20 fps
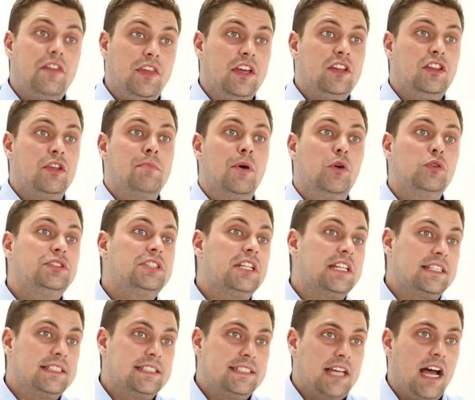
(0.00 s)
think the most
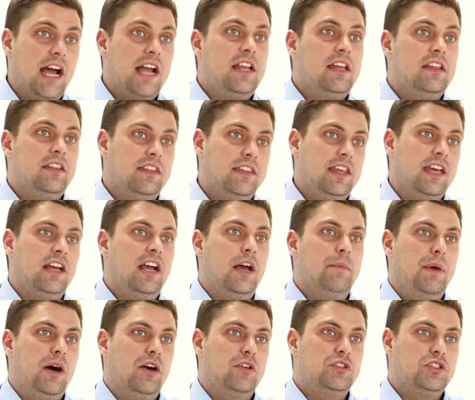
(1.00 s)
exciting thing
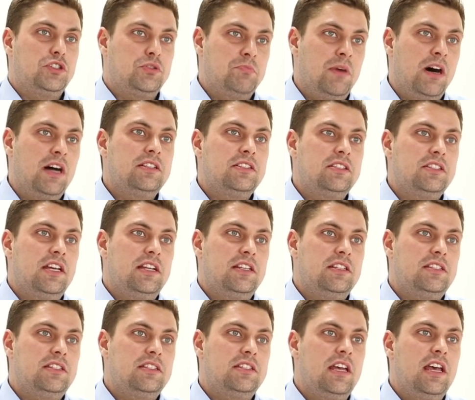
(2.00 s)
about
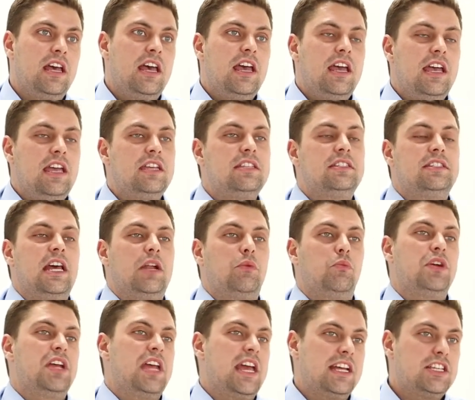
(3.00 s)
SmartSense is that
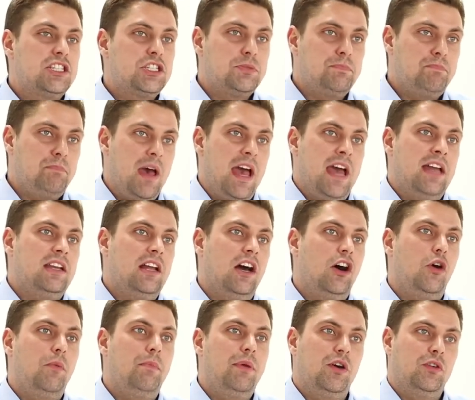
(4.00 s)
we expand
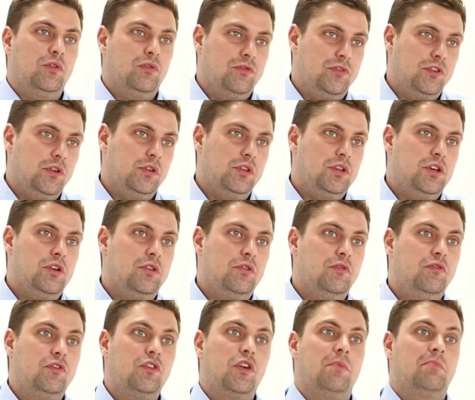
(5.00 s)
our portfolio
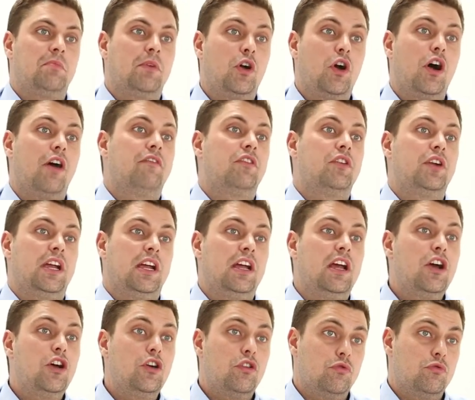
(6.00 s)
from covering
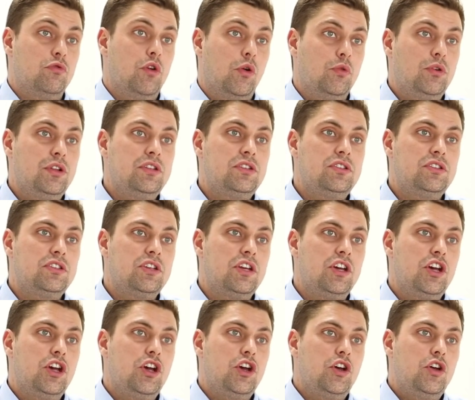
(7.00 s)
rodents
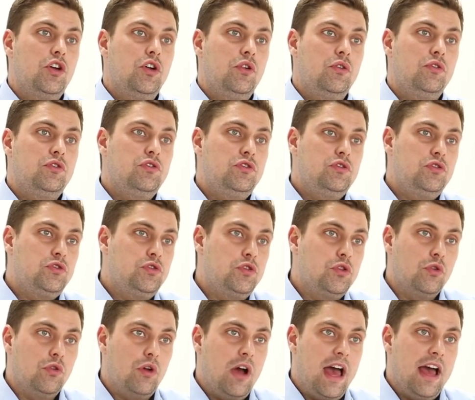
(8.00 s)

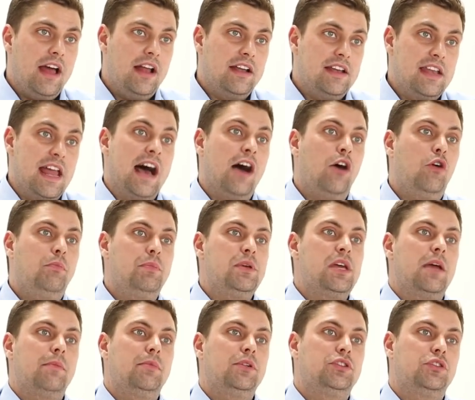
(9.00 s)
to now be
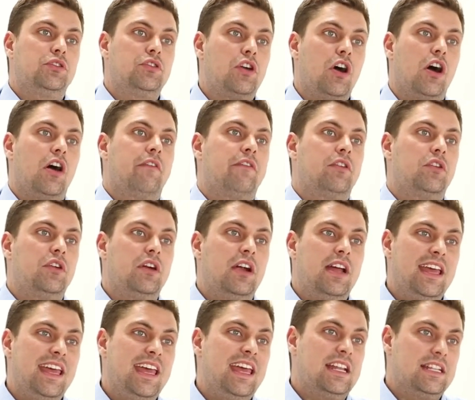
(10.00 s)
able to cover
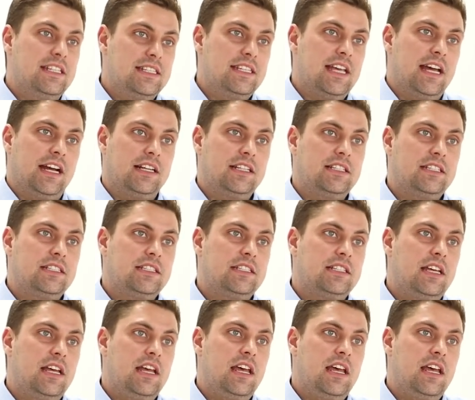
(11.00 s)
insects,